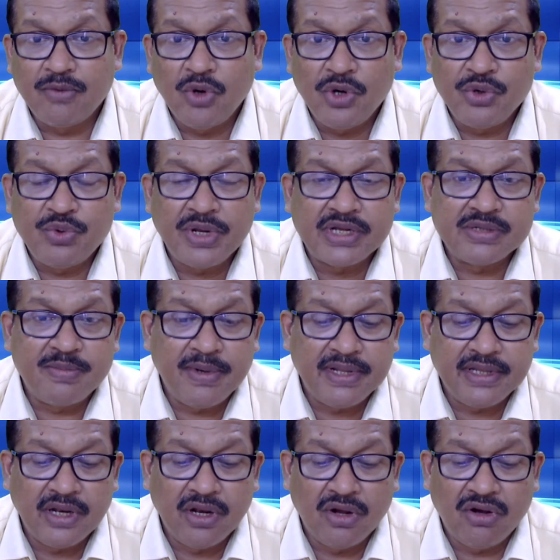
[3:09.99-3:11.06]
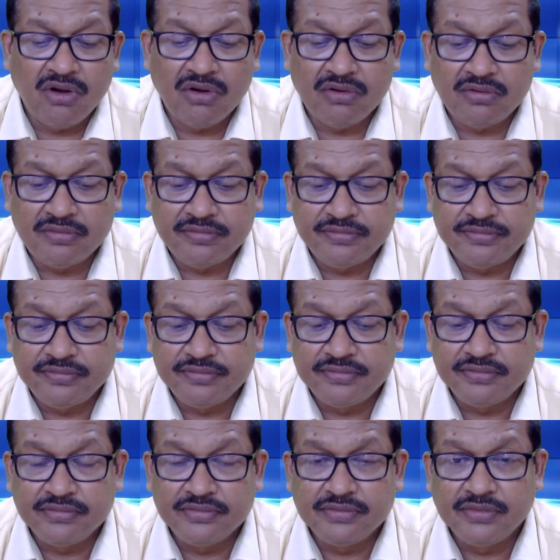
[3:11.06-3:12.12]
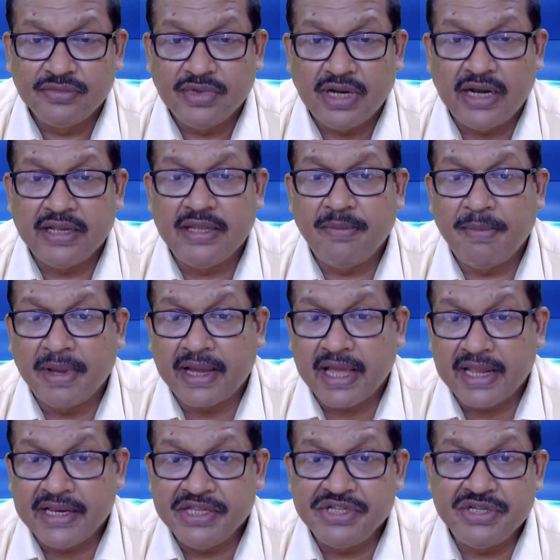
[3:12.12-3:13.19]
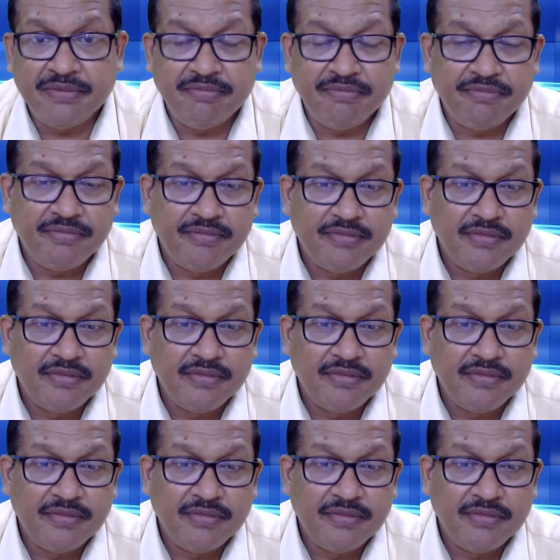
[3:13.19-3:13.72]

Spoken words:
going to explain the law and the mechanism